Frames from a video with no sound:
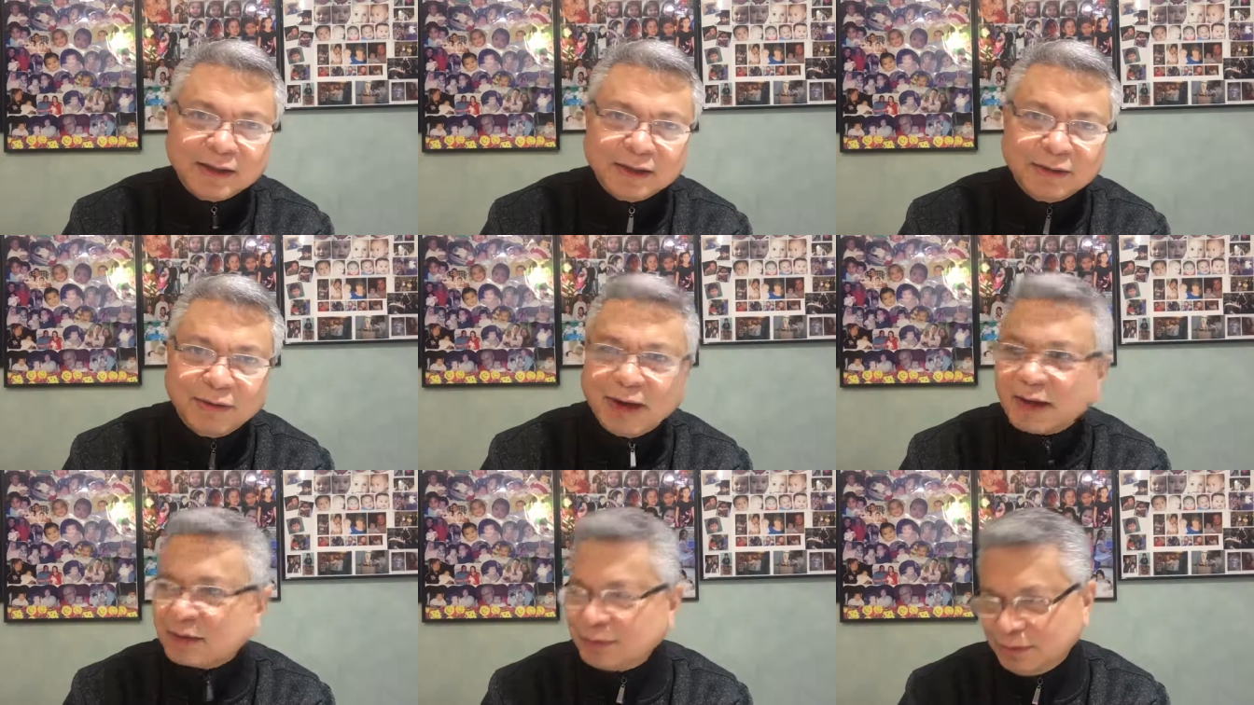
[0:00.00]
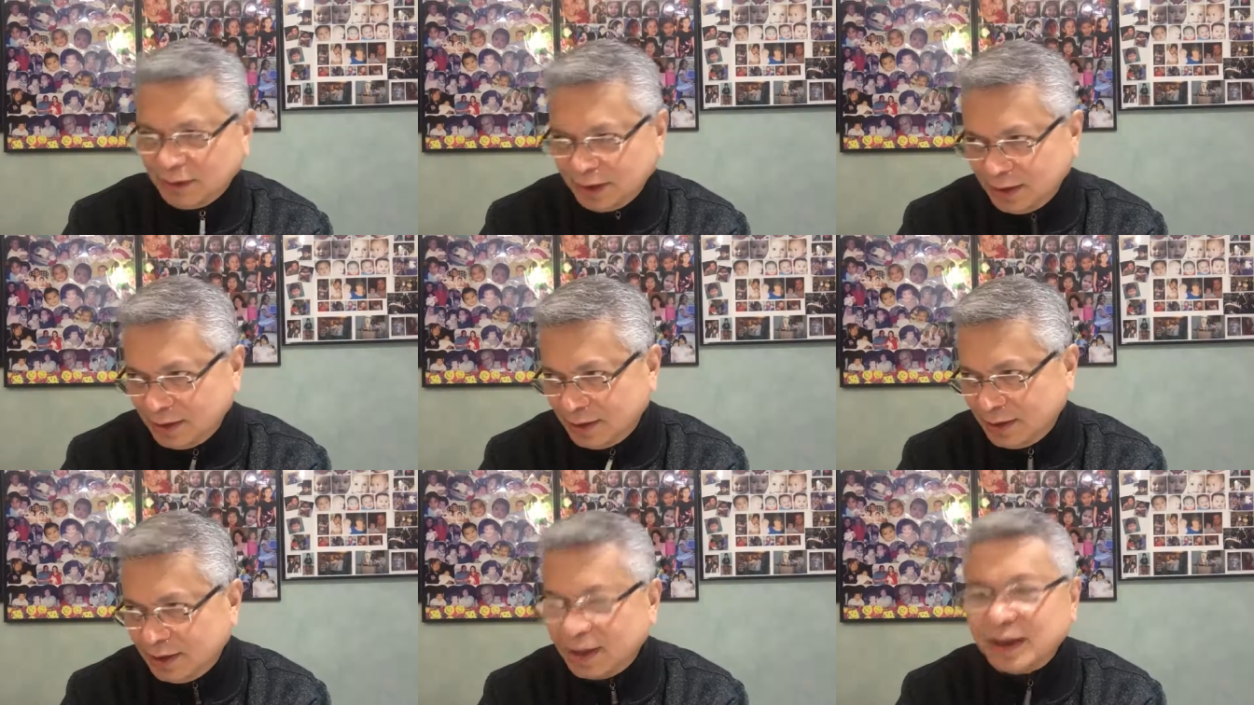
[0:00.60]
you actually
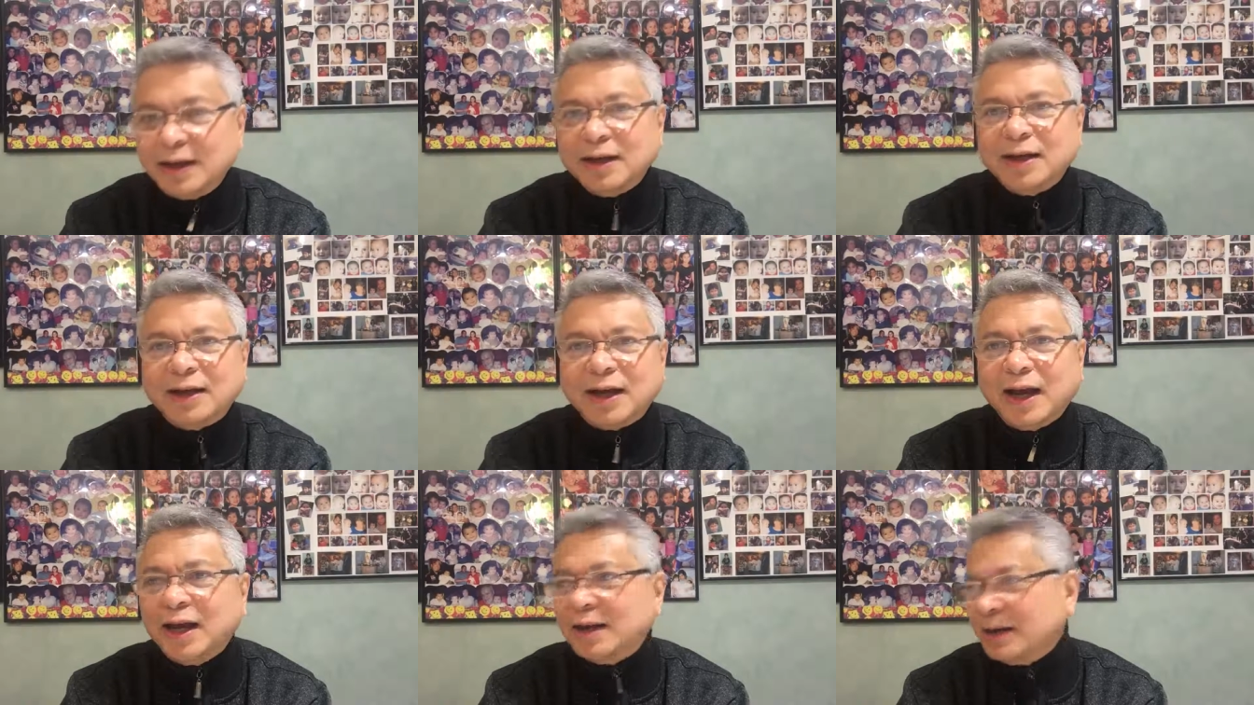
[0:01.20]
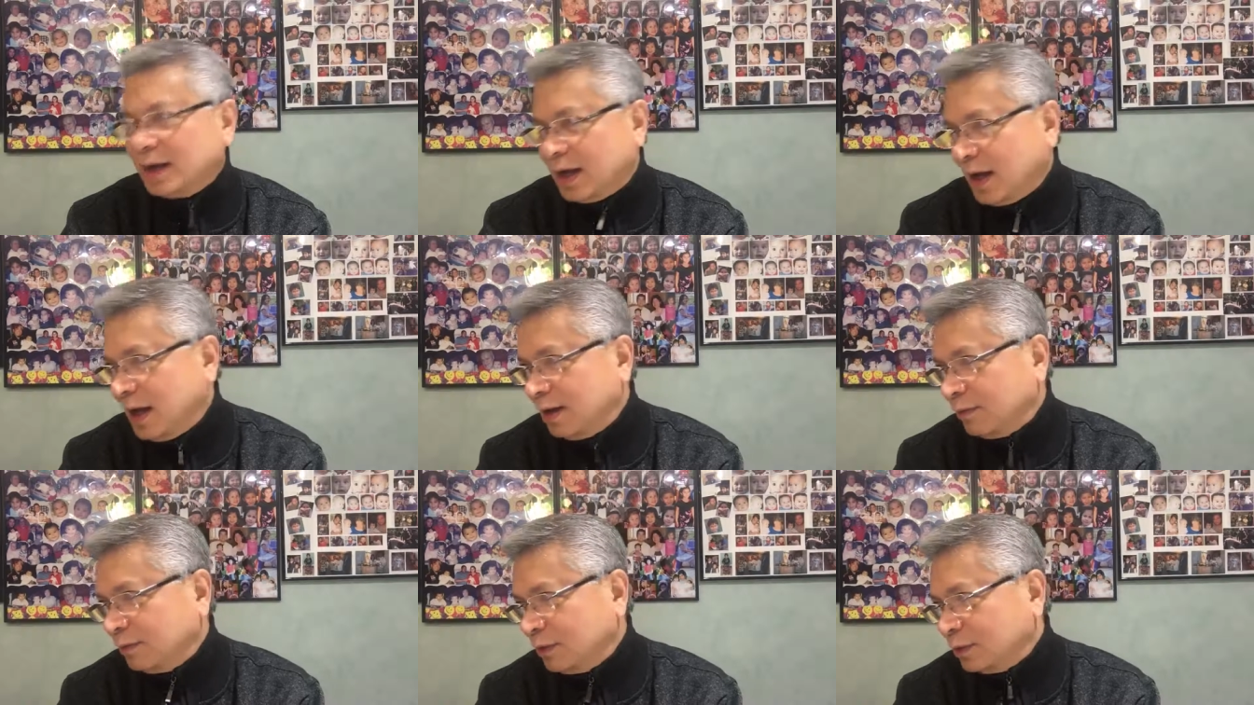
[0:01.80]
can
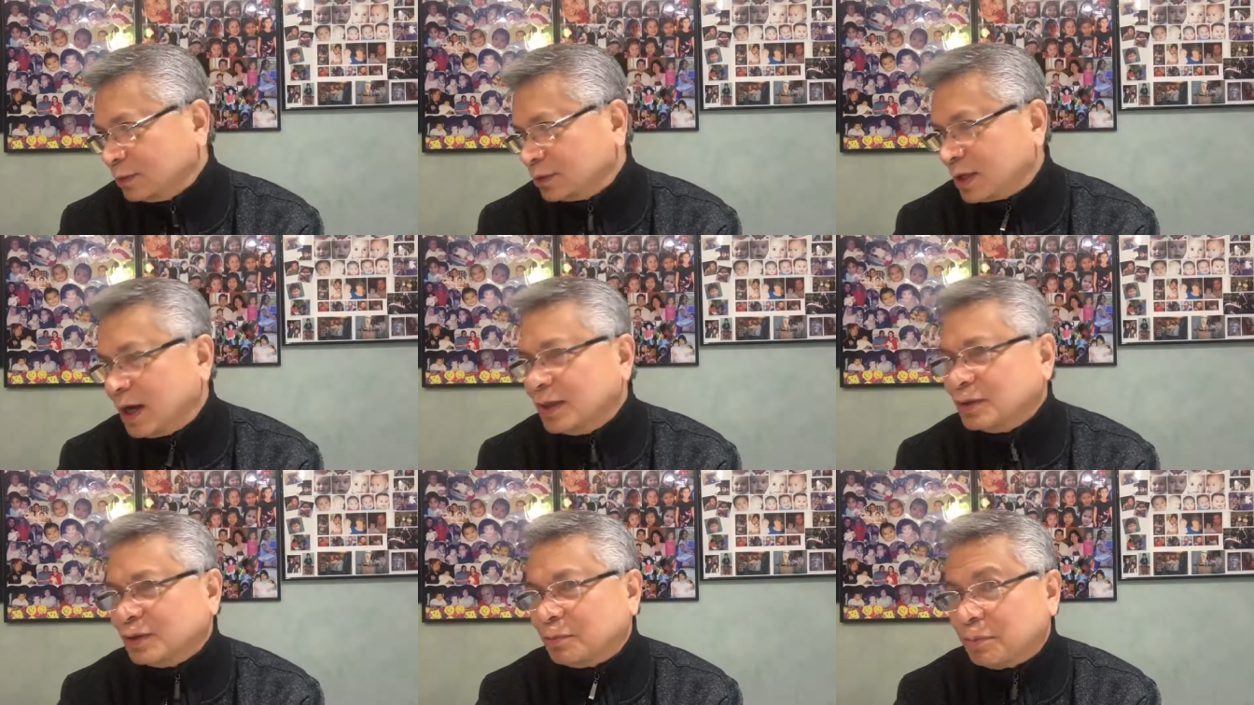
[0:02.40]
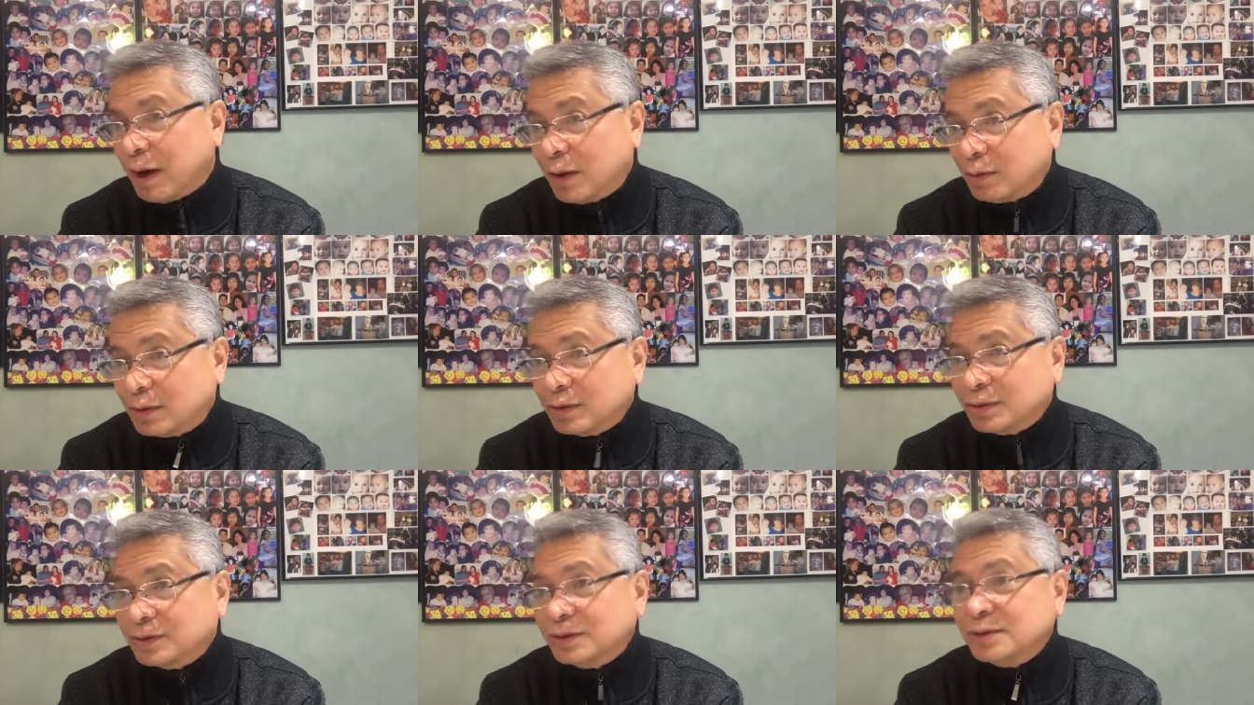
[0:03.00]
have those kinds of
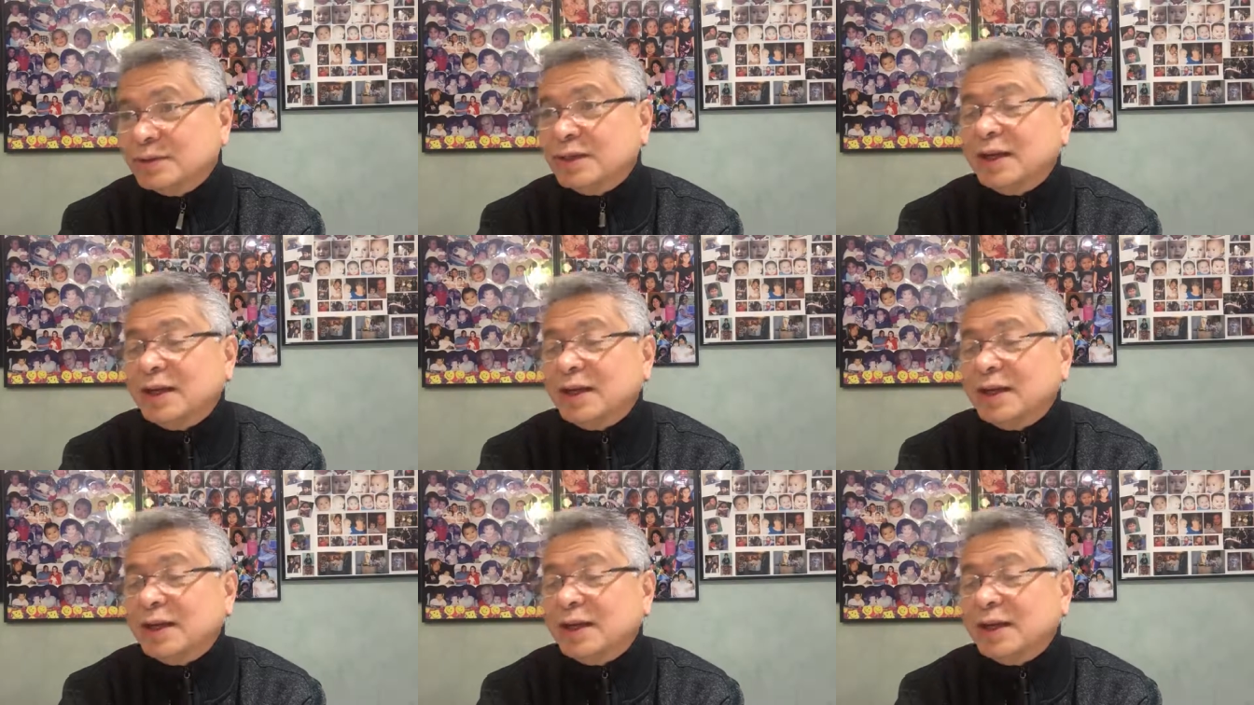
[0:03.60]
powers.